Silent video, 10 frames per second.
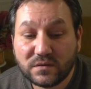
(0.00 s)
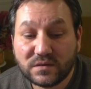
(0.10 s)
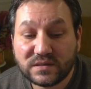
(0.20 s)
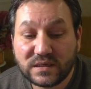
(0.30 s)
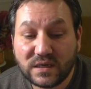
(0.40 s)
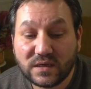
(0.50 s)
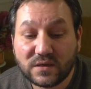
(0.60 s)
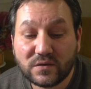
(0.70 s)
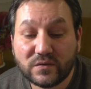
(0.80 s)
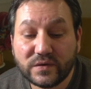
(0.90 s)
C.
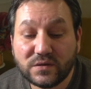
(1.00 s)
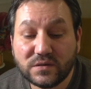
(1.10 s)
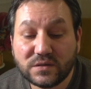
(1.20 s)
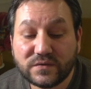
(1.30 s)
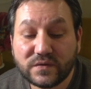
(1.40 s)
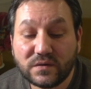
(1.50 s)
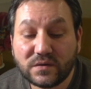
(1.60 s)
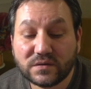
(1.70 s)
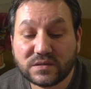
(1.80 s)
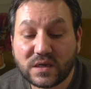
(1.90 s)
You'll reduce fuel
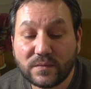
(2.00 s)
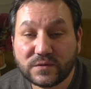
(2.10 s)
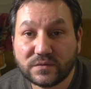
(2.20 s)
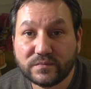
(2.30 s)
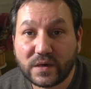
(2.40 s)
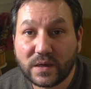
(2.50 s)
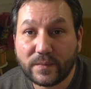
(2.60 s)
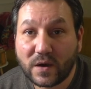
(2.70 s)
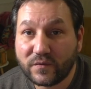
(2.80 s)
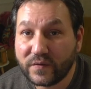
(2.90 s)
consumption by
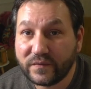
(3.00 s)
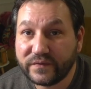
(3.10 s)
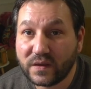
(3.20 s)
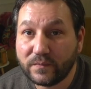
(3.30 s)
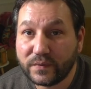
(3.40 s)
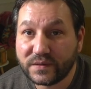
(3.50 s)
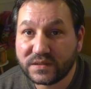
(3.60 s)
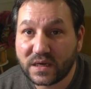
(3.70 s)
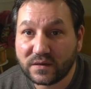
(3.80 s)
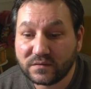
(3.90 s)
about
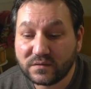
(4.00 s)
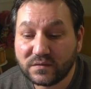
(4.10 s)
15%.